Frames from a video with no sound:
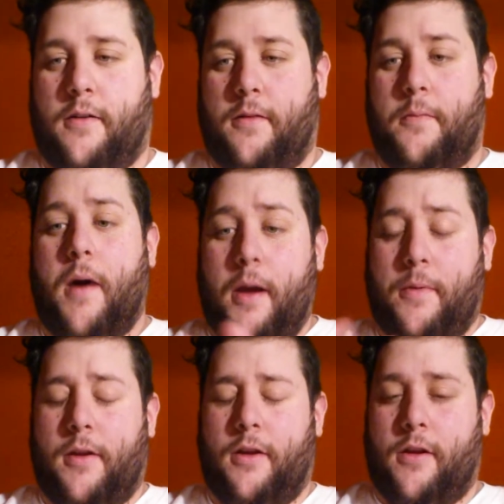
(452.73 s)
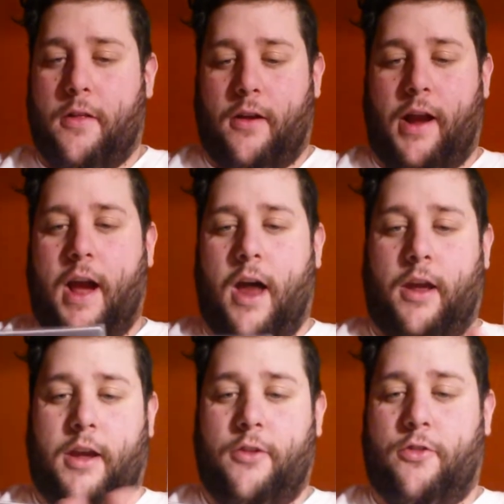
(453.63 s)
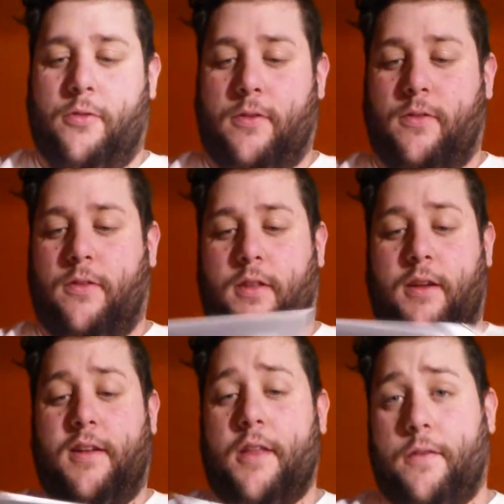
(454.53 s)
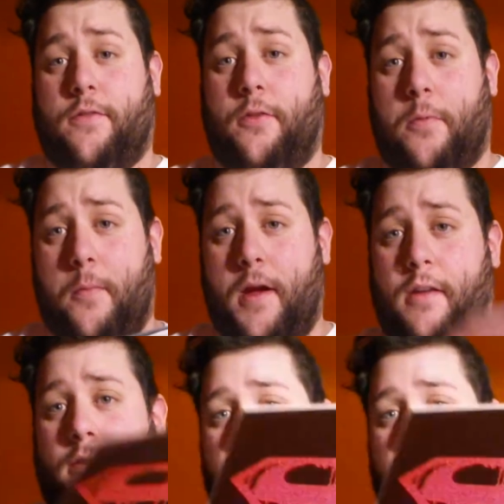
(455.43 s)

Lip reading: In my opinion, another iconic issue. This is the Death of Superman.